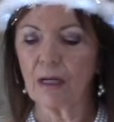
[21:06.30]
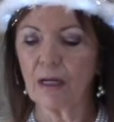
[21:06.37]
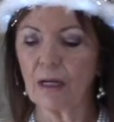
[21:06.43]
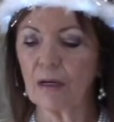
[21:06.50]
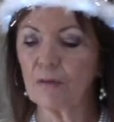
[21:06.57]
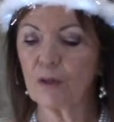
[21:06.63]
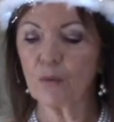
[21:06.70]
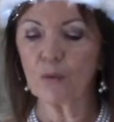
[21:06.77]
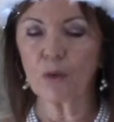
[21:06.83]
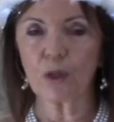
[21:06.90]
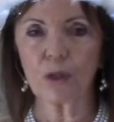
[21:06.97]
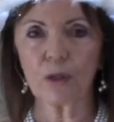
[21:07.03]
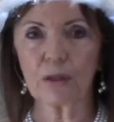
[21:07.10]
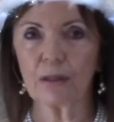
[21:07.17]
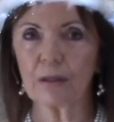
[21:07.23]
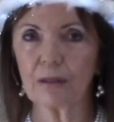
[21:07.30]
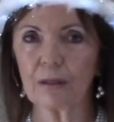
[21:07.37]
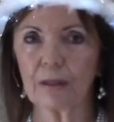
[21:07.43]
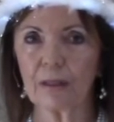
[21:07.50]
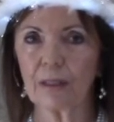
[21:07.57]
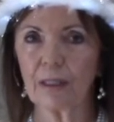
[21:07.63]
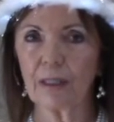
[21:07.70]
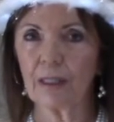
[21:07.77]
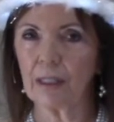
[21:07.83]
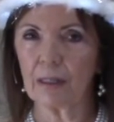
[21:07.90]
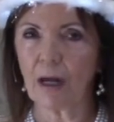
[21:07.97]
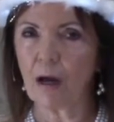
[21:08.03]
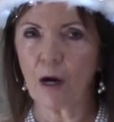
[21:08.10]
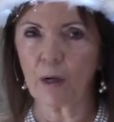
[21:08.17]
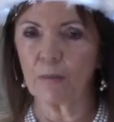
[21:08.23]
of the world in
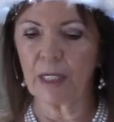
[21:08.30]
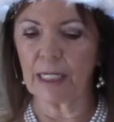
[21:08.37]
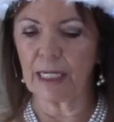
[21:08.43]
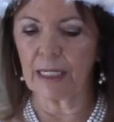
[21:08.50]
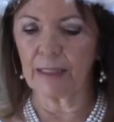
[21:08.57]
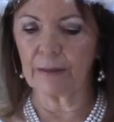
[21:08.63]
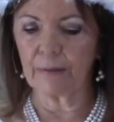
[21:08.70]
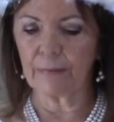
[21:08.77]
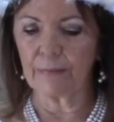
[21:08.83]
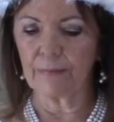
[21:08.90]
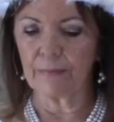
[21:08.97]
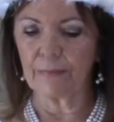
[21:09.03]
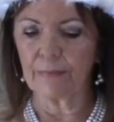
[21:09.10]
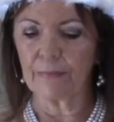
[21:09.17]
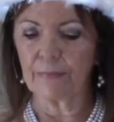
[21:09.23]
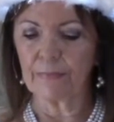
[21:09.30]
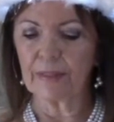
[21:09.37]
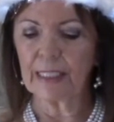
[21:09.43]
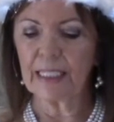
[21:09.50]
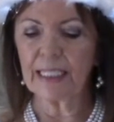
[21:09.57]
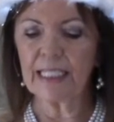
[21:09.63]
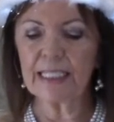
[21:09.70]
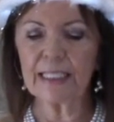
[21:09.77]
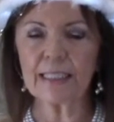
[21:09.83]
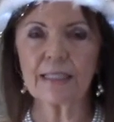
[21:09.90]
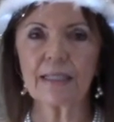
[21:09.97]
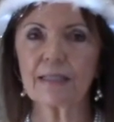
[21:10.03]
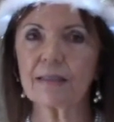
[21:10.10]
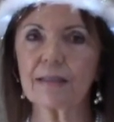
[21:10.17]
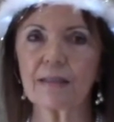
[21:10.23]
harmony,
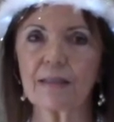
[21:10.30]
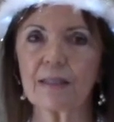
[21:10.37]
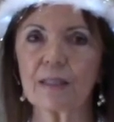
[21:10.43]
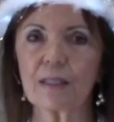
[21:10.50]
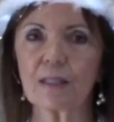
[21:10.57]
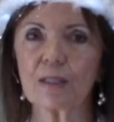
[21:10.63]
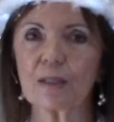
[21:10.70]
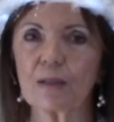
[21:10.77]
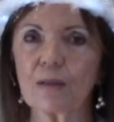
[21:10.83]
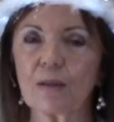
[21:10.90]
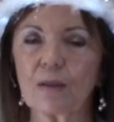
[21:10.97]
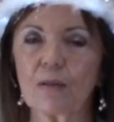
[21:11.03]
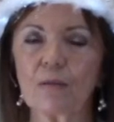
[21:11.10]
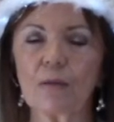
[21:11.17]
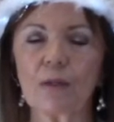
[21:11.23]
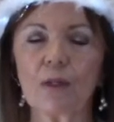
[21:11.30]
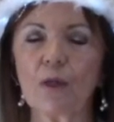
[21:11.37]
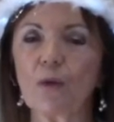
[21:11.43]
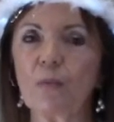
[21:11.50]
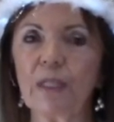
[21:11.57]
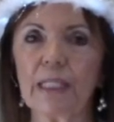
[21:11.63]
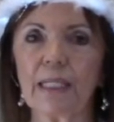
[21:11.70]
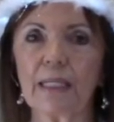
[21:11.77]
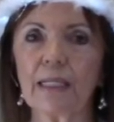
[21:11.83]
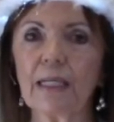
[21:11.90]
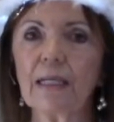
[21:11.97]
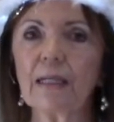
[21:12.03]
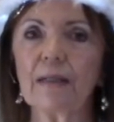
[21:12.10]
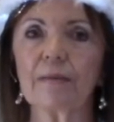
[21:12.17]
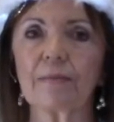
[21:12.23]
existence with no
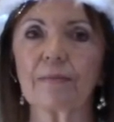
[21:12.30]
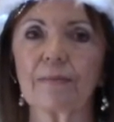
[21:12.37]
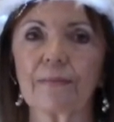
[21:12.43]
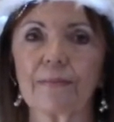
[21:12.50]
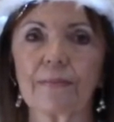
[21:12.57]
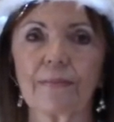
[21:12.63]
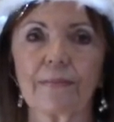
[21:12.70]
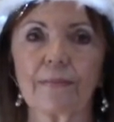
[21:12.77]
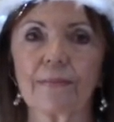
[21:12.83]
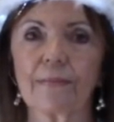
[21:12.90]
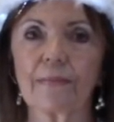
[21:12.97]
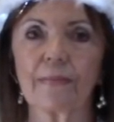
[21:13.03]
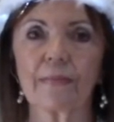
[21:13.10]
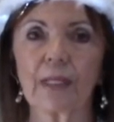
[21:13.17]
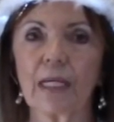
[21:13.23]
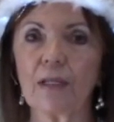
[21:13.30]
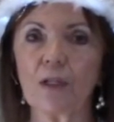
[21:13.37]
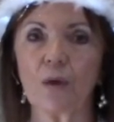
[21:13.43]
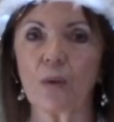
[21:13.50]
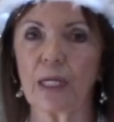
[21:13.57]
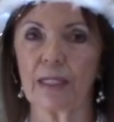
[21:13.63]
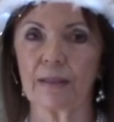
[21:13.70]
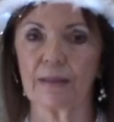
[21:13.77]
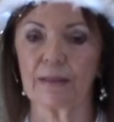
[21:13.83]
beginning and no end.